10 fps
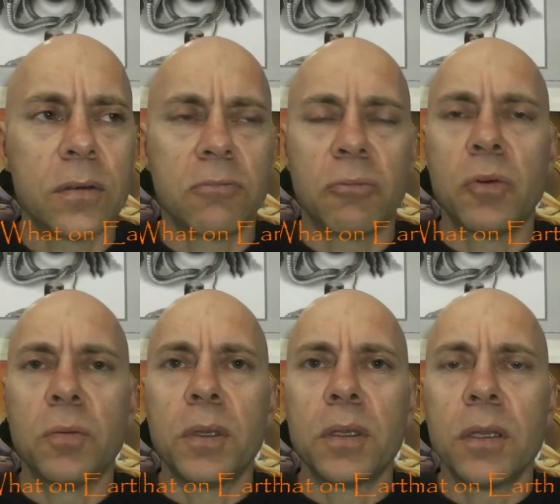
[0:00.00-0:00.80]
Could
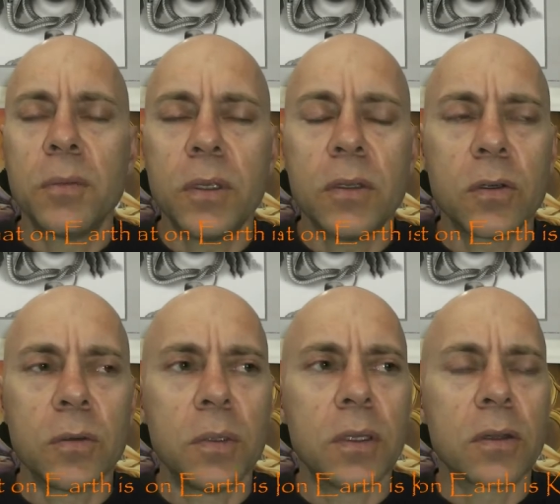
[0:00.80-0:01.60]
be an image, could
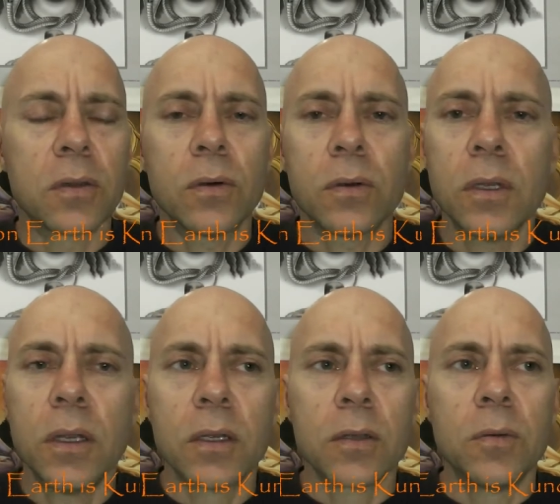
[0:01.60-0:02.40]
be a thought,
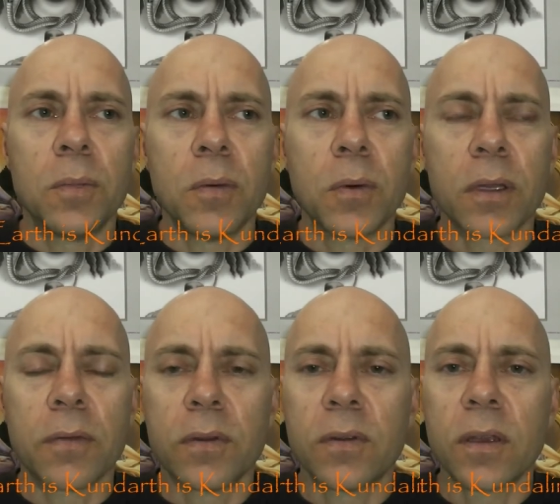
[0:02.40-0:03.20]
could be
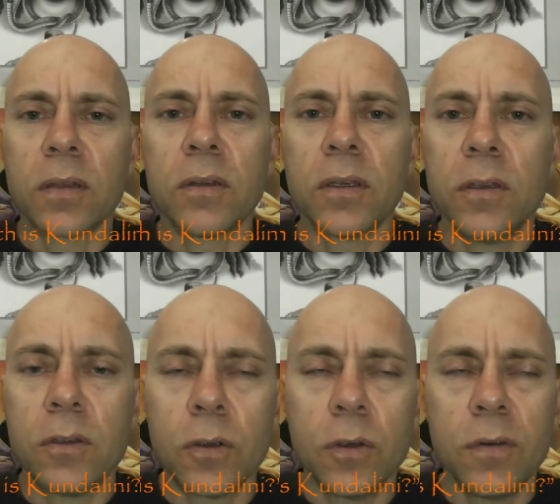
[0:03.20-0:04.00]
whatever technique you're
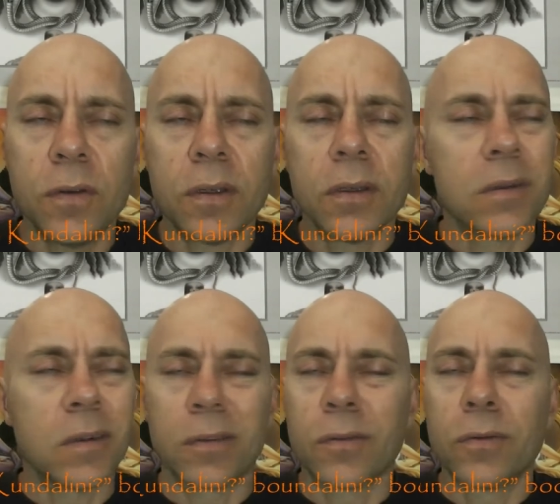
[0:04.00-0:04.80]
choosing. Doesn't